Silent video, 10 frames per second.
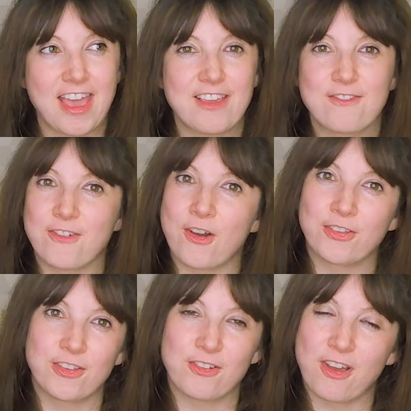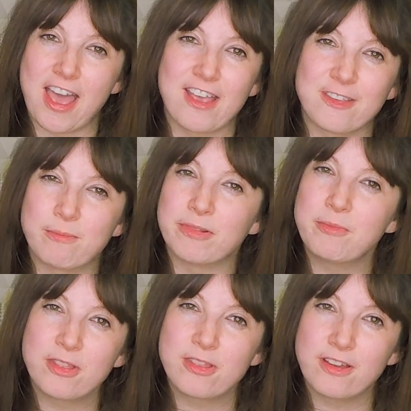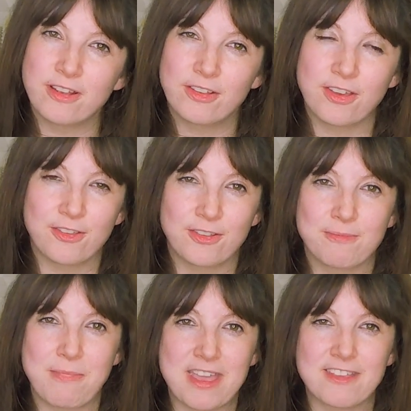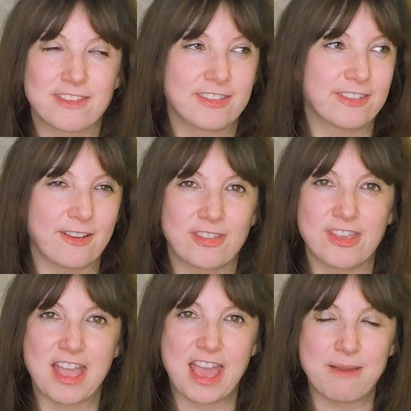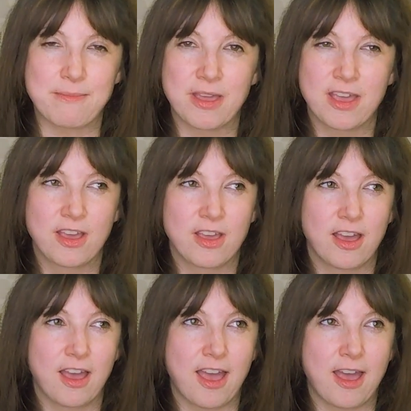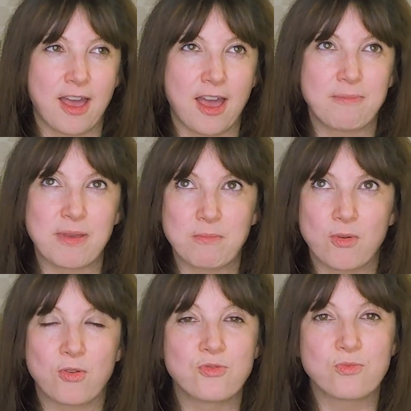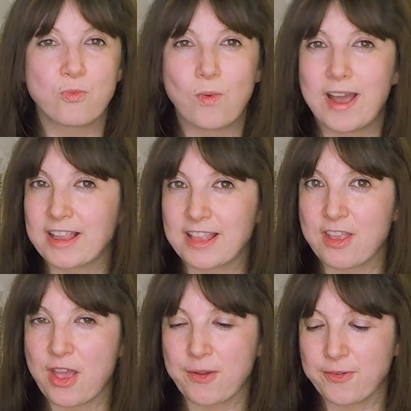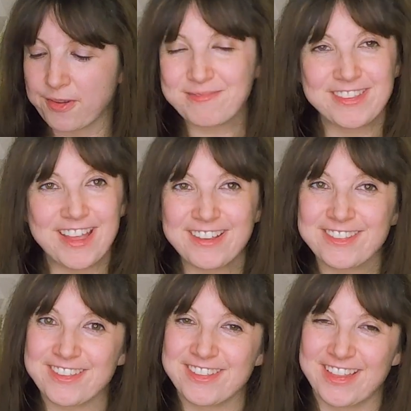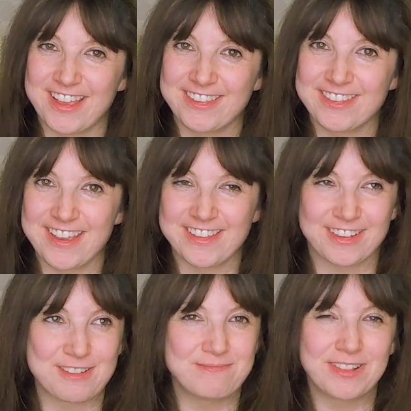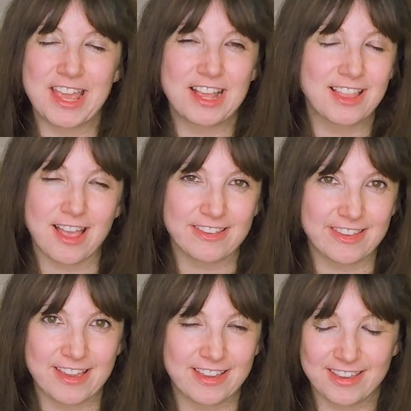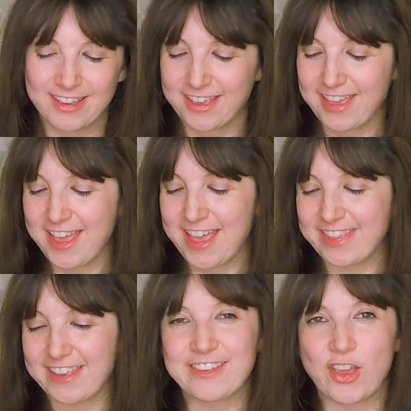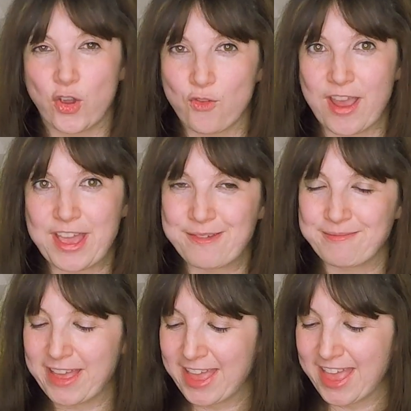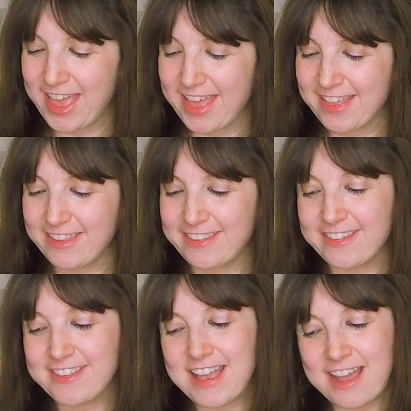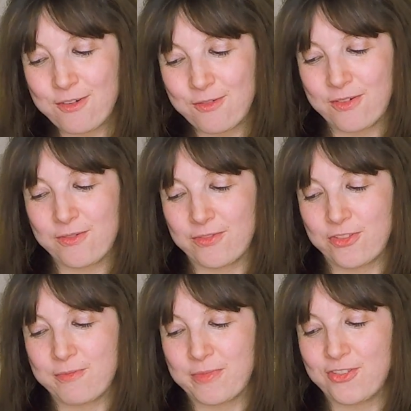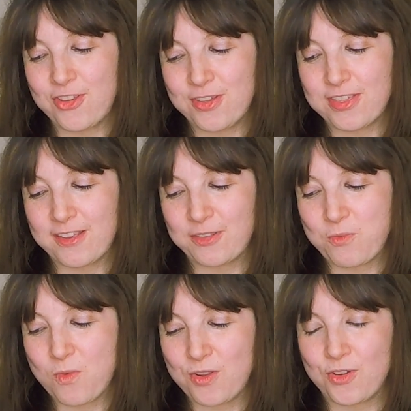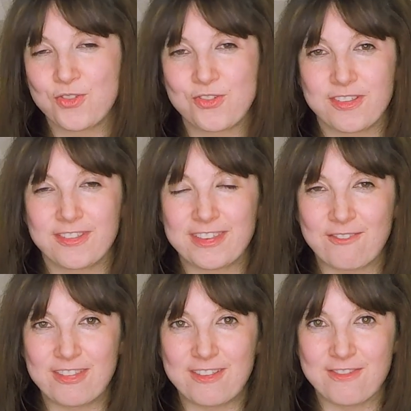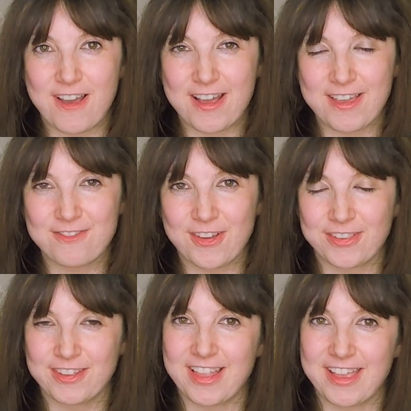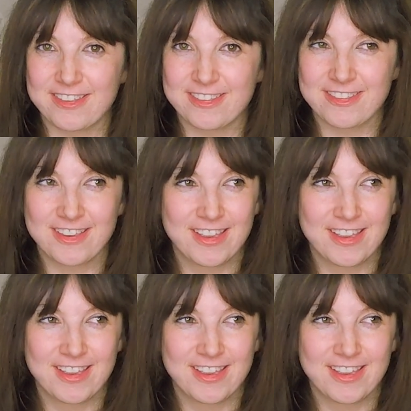You've also got Heston Blumenthal, who's made sort of the name a bit more widely known. Next on the list is a complete classic, and that's Graham. This is now number 2,175 on the list.